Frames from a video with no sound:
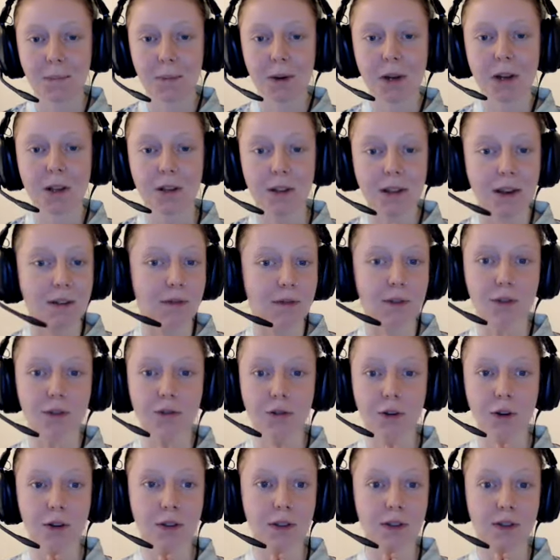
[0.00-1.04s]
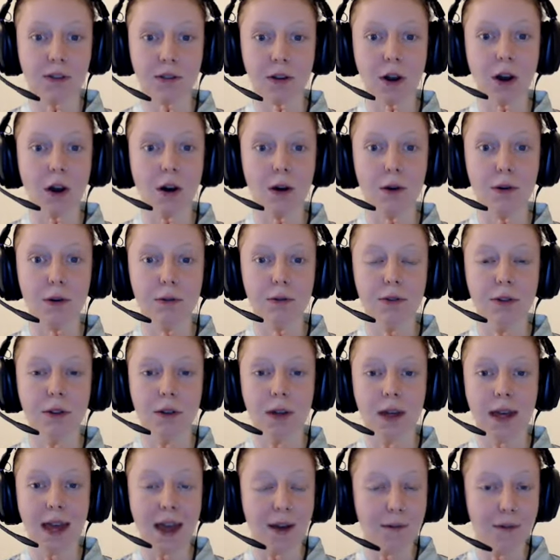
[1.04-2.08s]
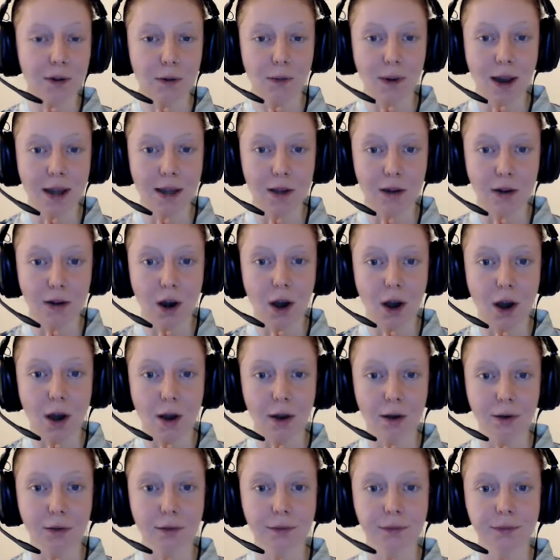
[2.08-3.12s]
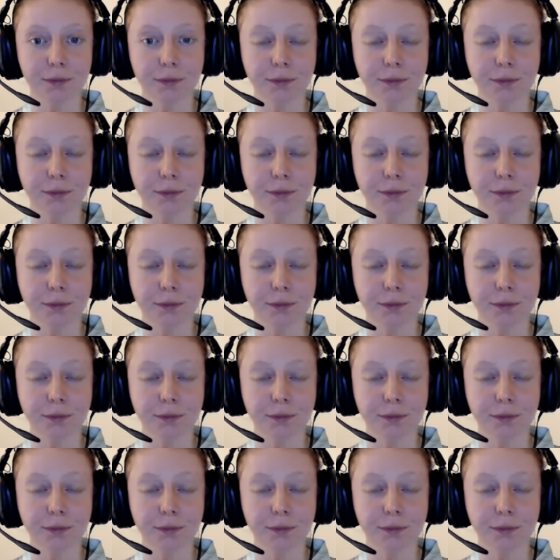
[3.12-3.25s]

Because if the truth is told everywhere you go,